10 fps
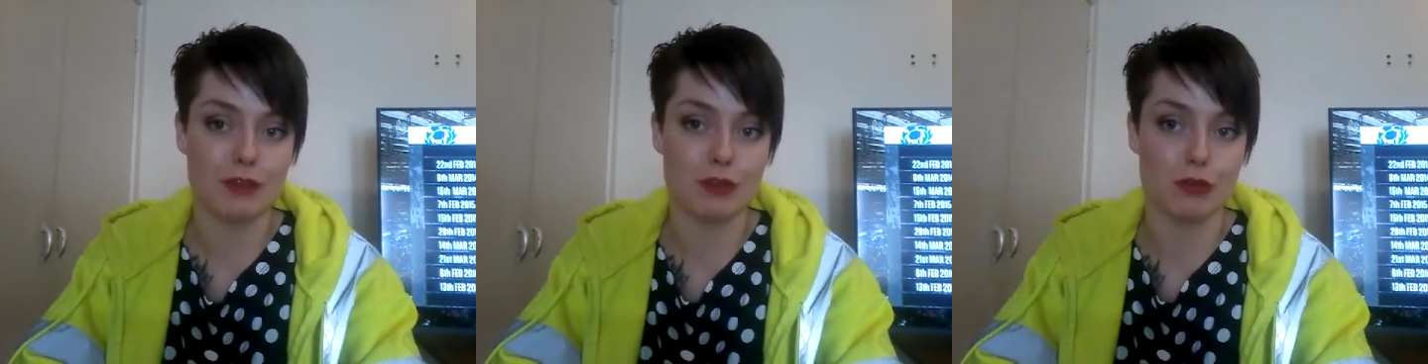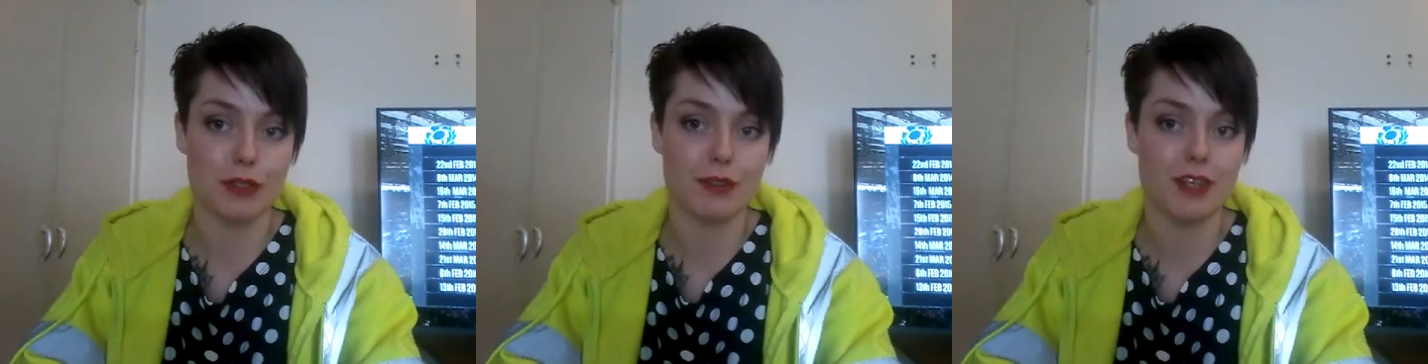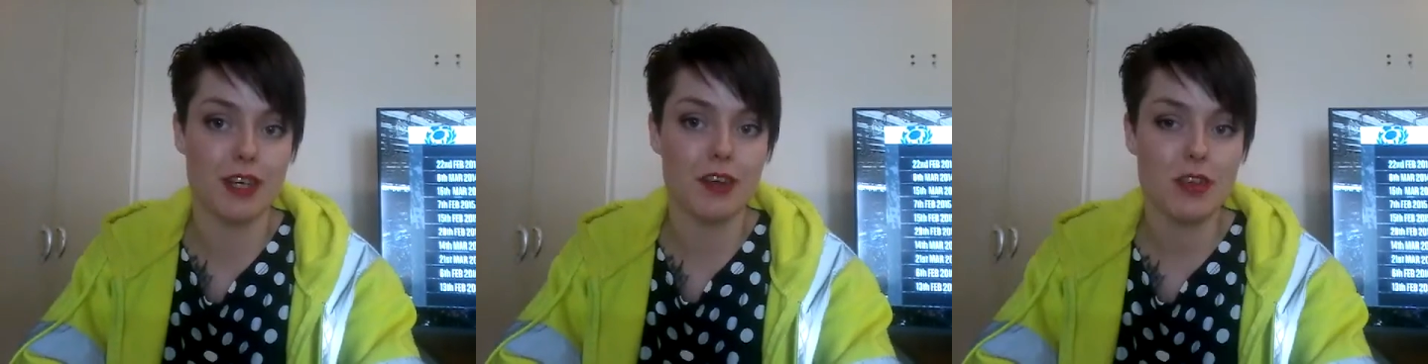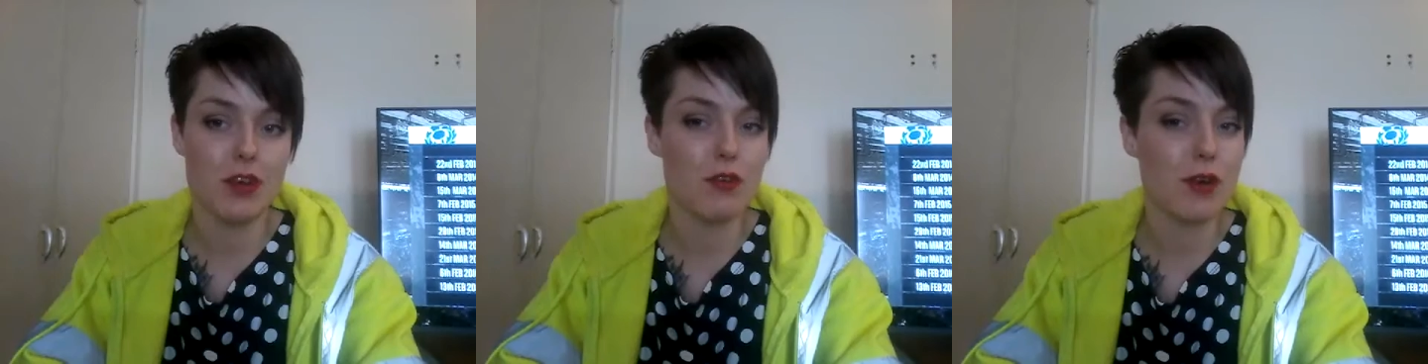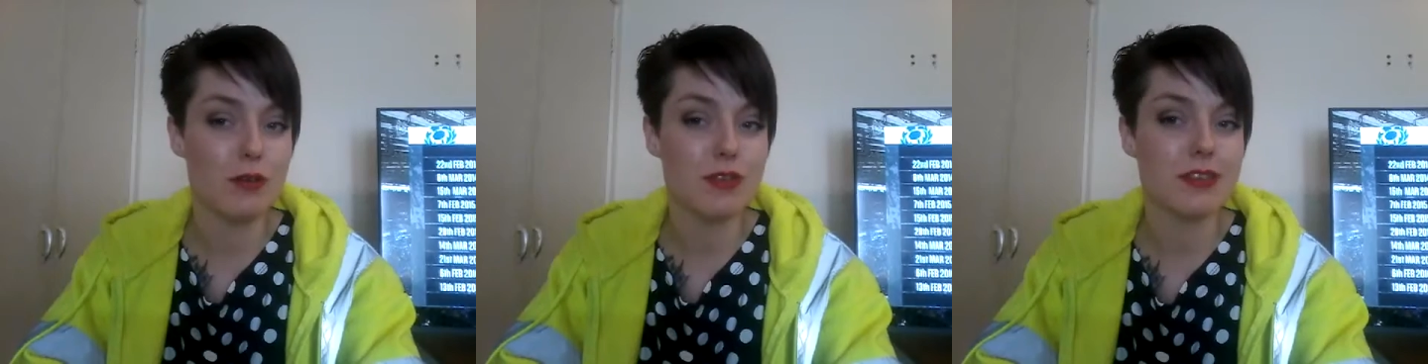so it takes
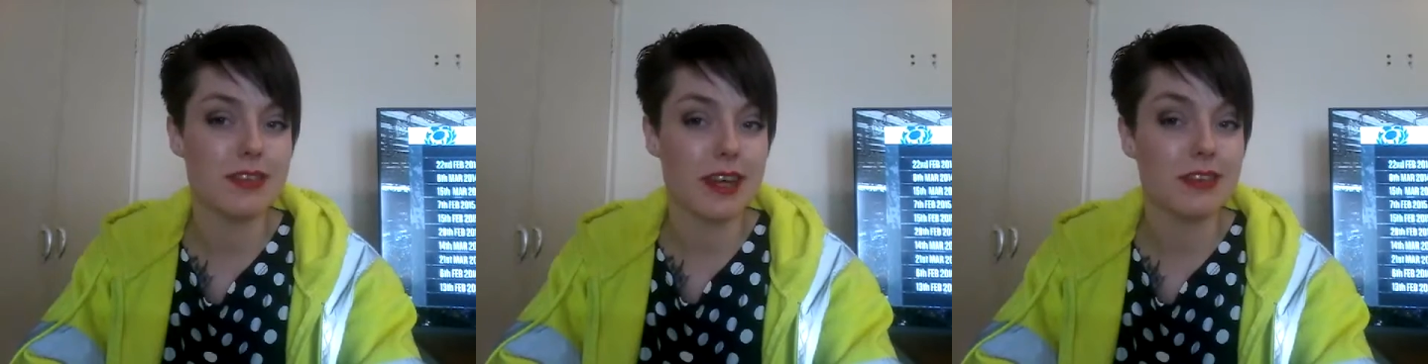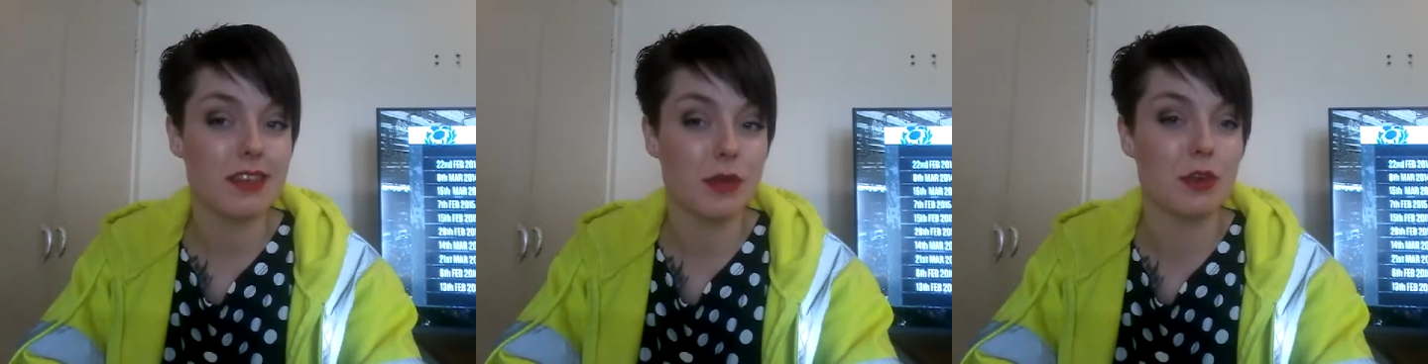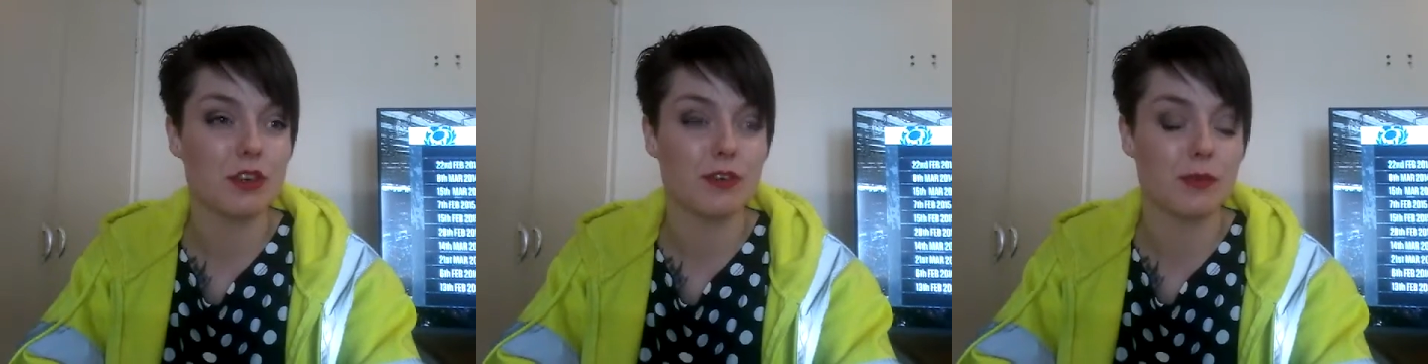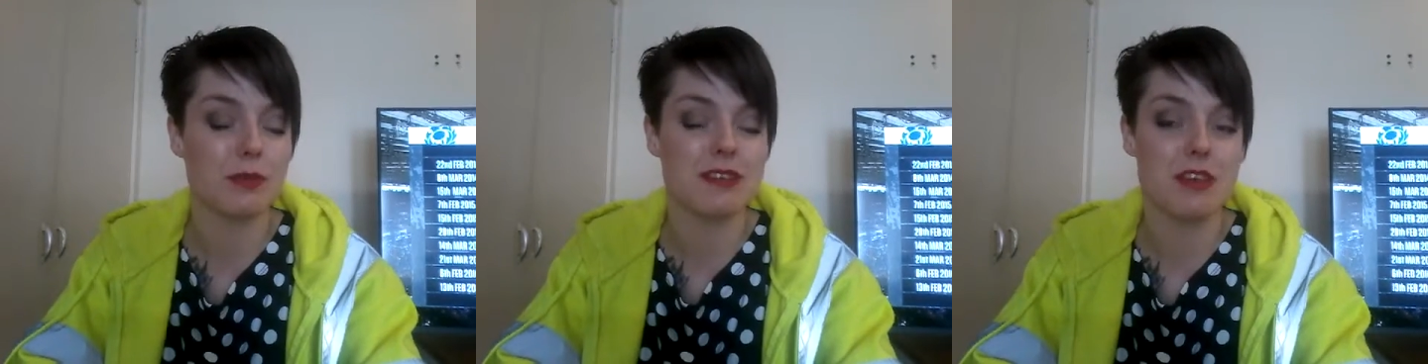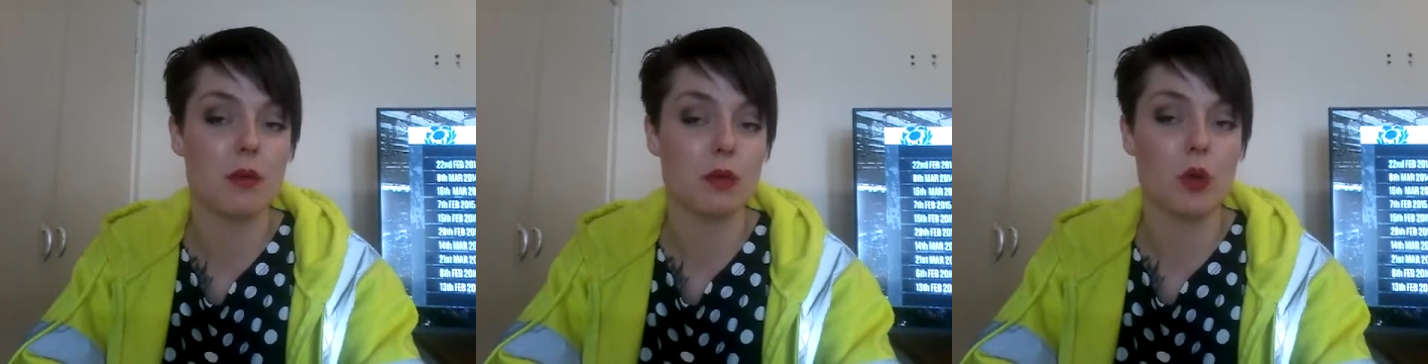around 6 hours for me to
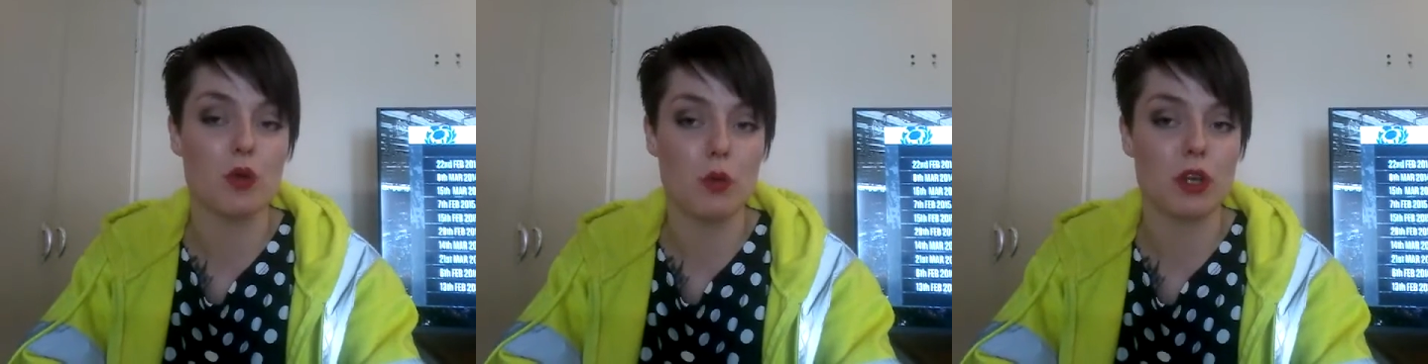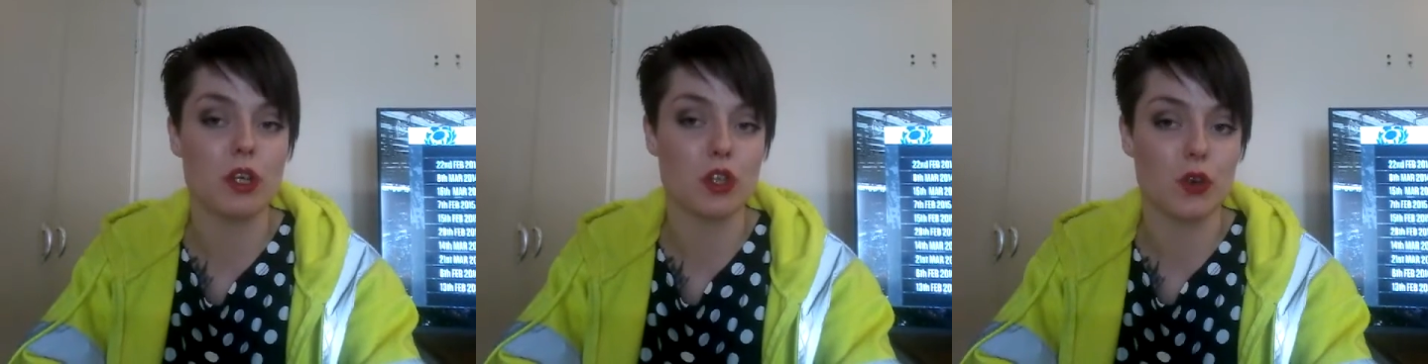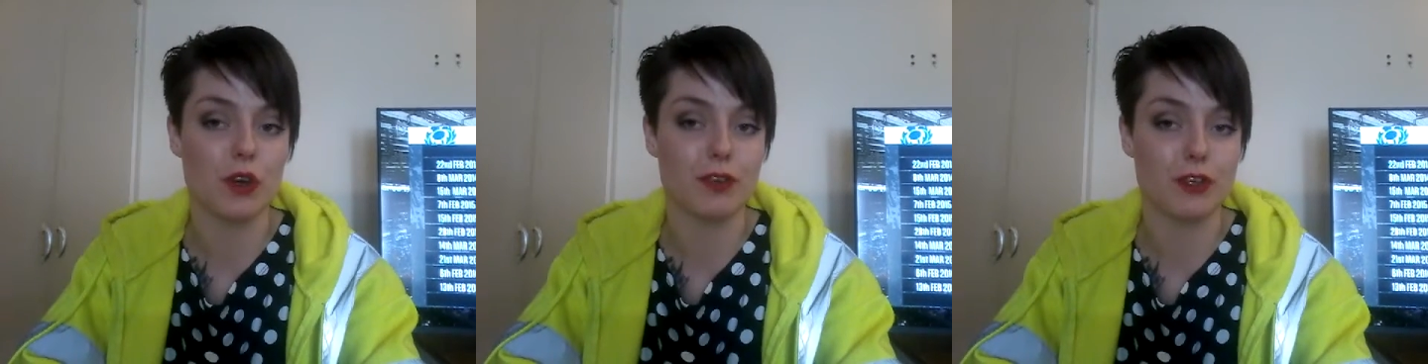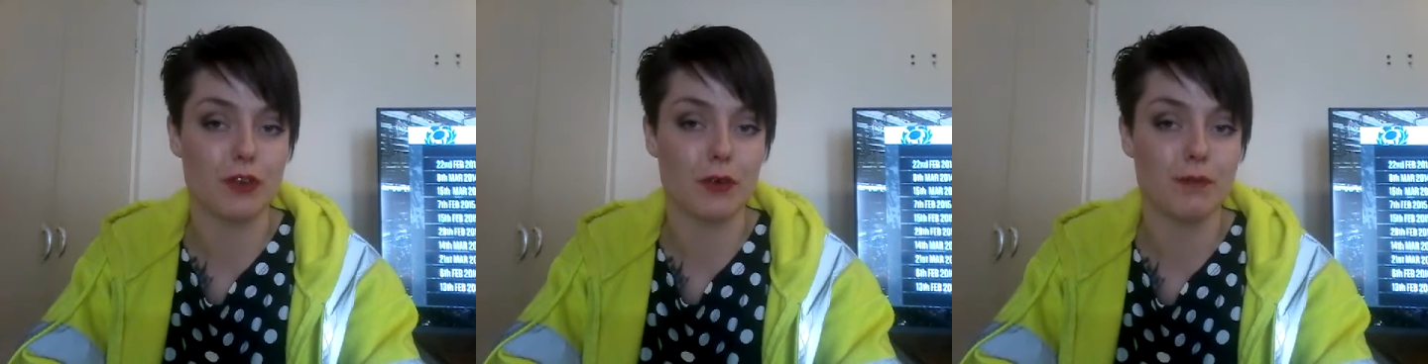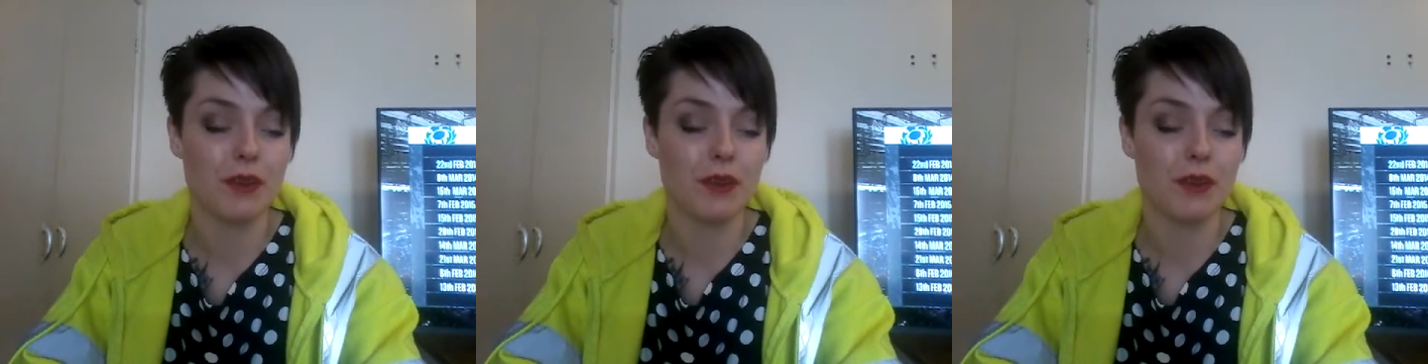upload one short video.